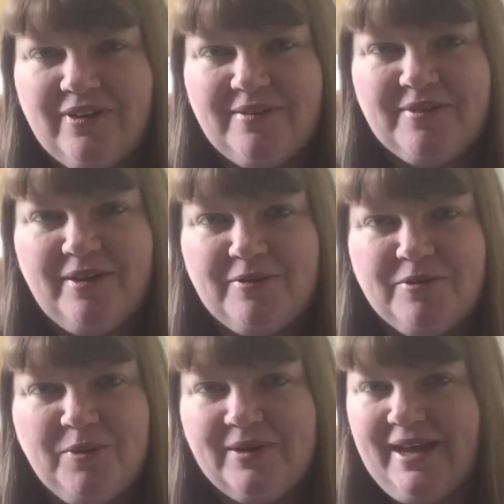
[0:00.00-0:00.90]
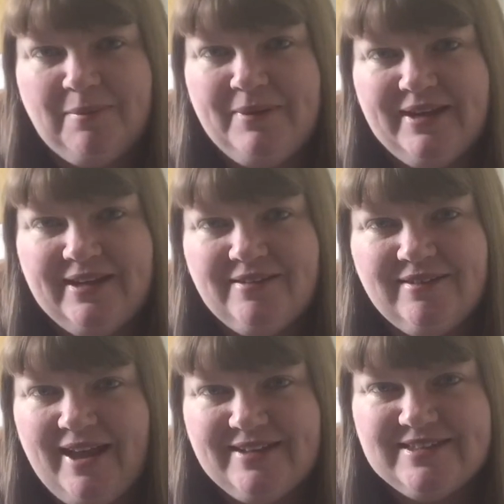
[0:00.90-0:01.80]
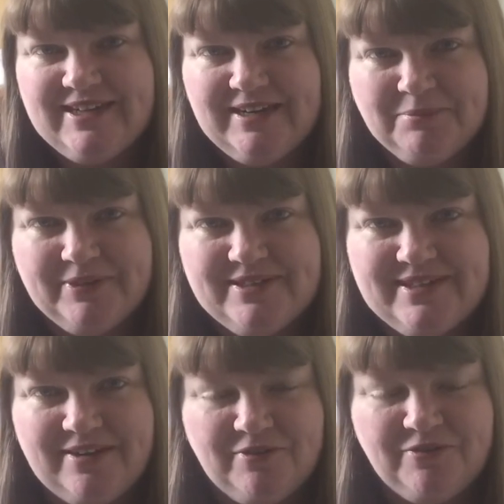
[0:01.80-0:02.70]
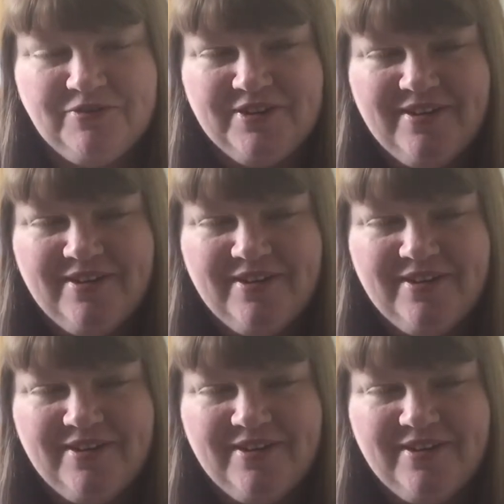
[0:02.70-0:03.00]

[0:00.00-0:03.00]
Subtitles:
I quite happily entertain myself.